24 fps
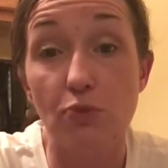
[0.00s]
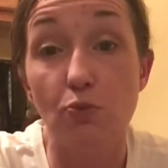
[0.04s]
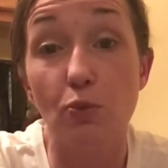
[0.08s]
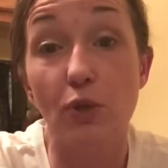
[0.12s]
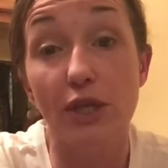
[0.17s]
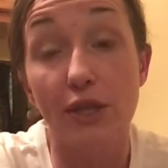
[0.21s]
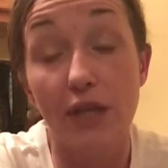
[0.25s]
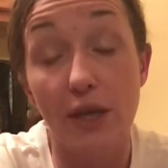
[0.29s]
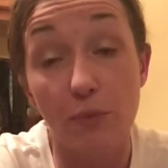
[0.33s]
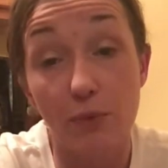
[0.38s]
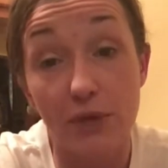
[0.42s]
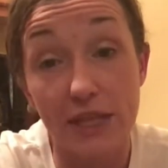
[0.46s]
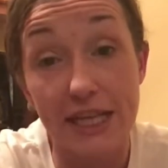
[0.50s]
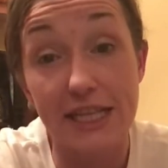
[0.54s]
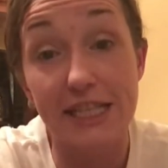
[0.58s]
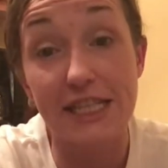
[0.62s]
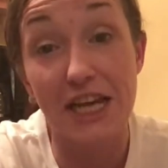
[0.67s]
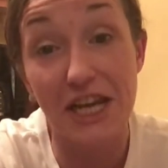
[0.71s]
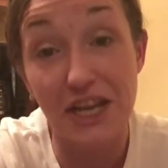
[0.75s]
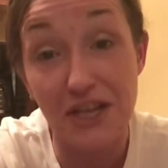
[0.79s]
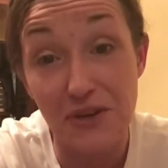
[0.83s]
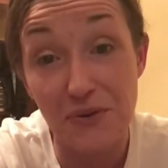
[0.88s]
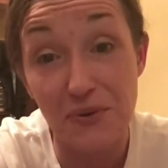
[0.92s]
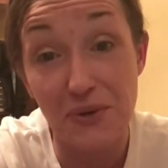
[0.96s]
when they when they
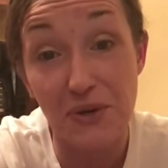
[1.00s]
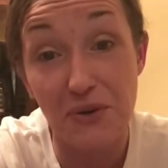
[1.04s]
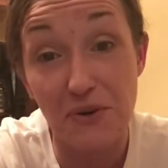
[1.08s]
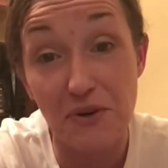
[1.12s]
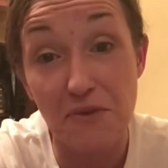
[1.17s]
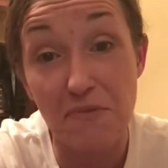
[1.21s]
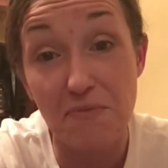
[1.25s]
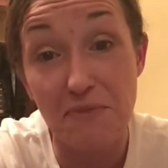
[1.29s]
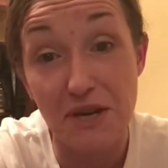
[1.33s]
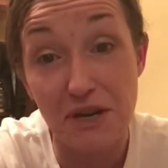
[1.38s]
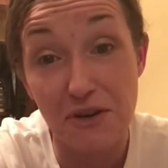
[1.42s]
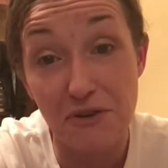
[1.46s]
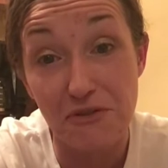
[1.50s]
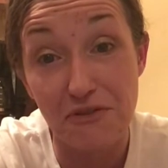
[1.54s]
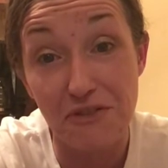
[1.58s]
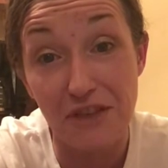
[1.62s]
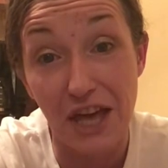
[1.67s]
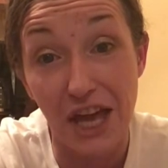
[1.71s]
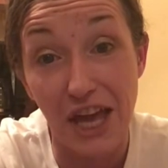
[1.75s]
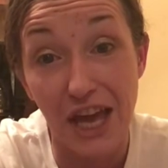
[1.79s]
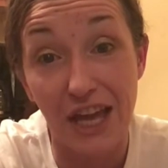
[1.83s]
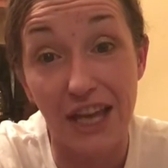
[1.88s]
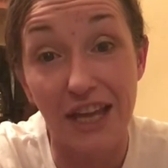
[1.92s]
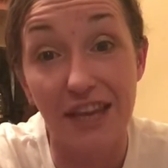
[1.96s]
take you in on a mental
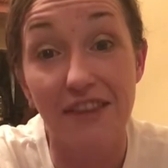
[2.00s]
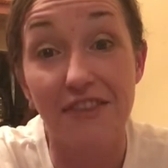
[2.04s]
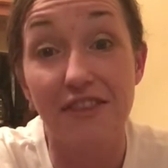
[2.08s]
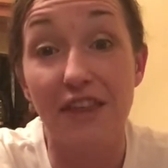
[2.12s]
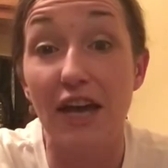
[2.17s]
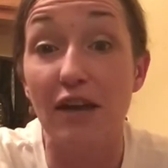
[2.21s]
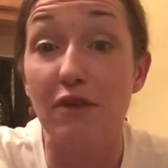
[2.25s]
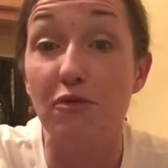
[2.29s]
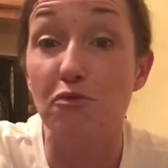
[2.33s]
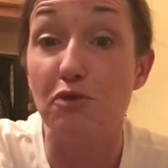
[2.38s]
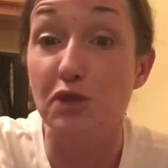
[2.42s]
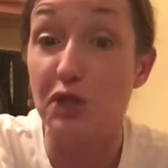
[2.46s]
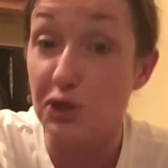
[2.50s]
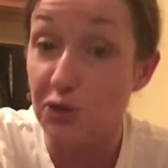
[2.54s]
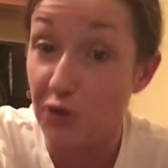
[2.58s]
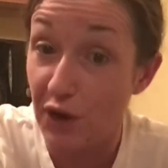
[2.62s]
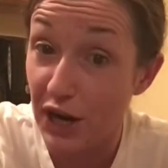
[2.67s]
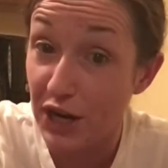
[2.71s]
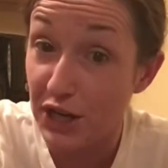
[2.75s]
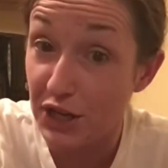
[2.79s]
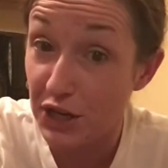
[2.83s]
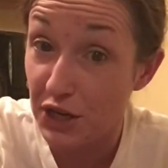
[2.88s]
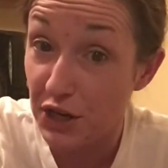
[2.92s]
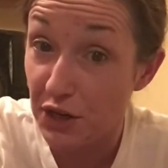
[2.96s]
thing they
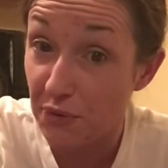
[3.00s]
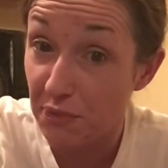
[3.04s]
restrain you